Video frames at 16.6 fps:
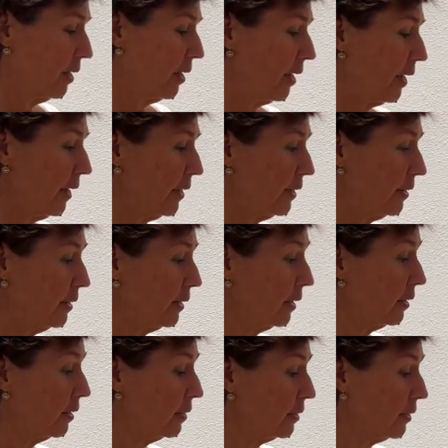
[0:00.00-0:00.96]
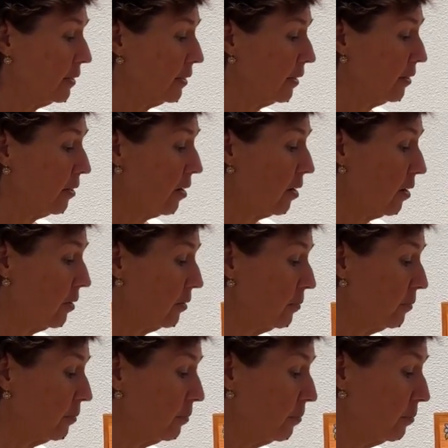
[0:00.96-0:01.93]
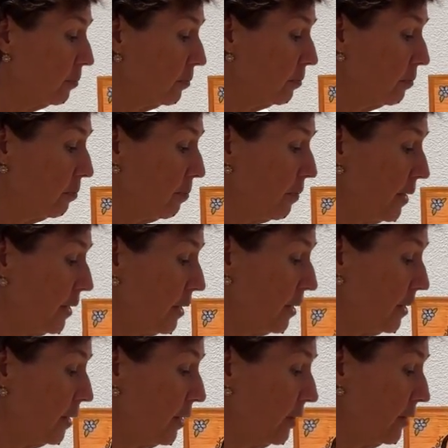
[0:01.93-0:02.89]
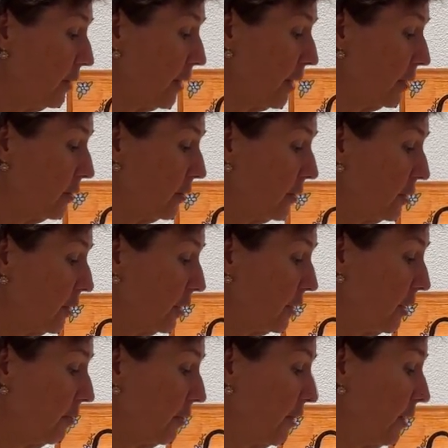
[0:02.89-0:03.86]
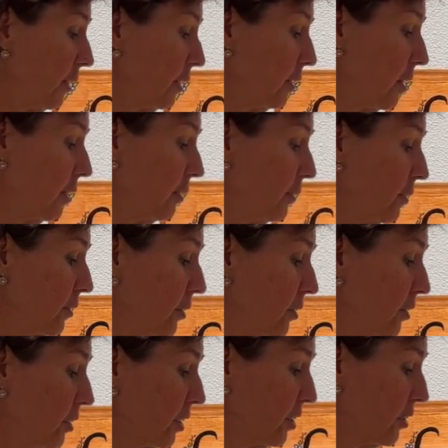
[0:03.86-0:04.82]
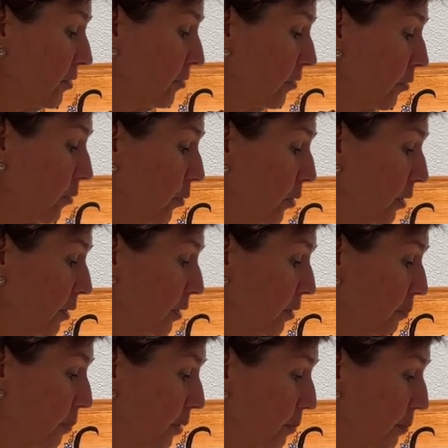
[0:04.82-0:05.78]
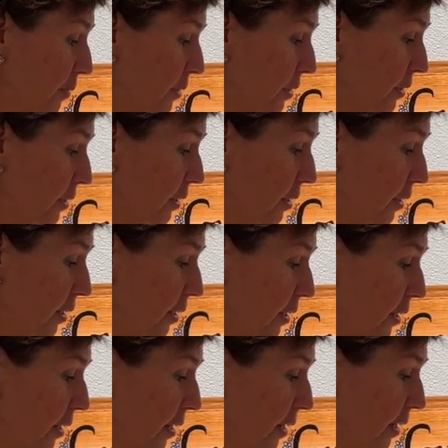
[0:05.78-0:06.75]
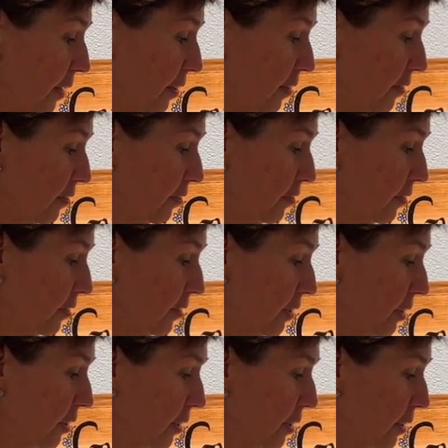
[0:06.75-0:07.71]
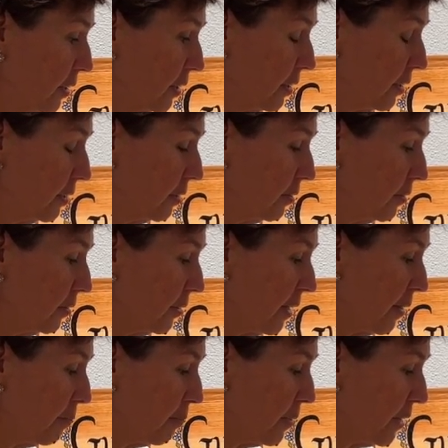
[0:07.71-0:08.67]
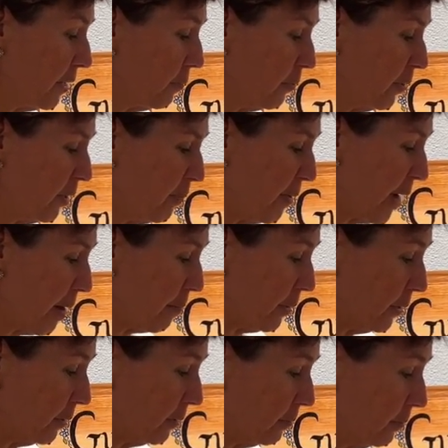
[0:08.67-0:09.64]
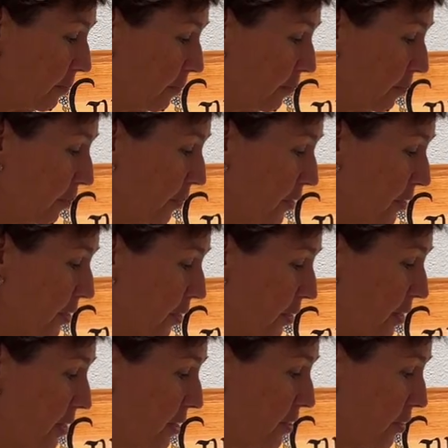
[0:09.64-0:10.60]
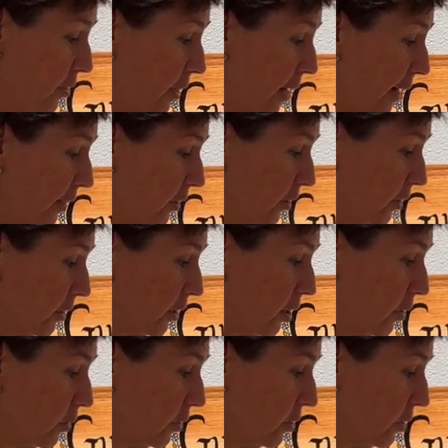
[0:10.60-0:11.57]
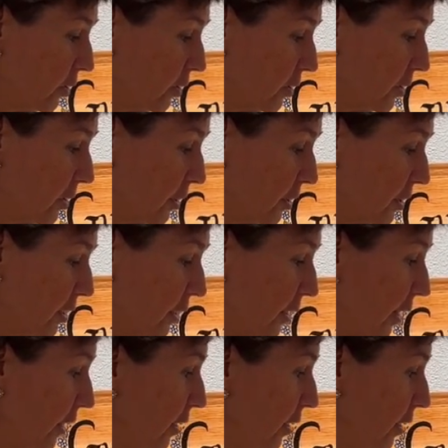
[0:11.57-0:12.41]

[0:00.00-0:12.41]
And there are many in here that are significantly altered just for the purpose of them being a marine mammal. So these are actually coasters: a sea lion